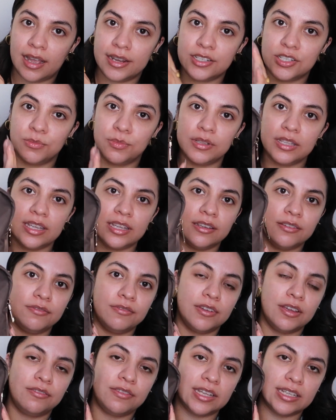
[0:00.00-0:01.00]
I do
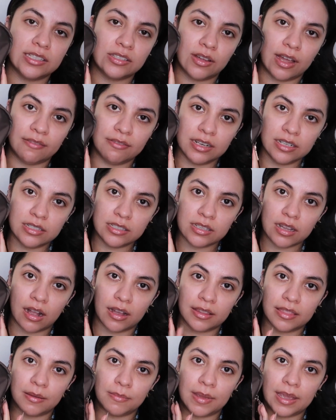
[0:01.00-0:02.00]
believe if they still have it in
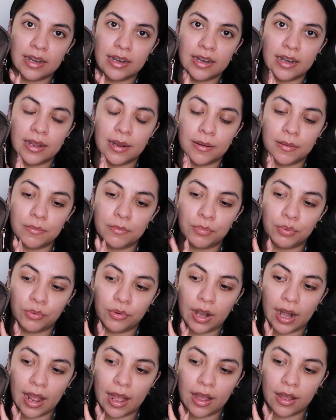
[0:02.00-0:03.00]
stock, they made it in
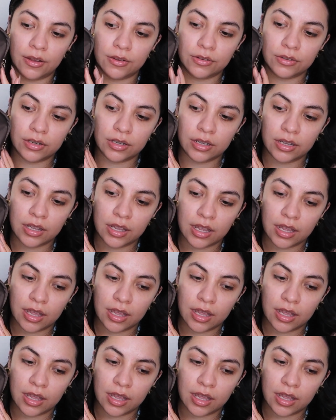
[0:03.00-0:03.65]
brown,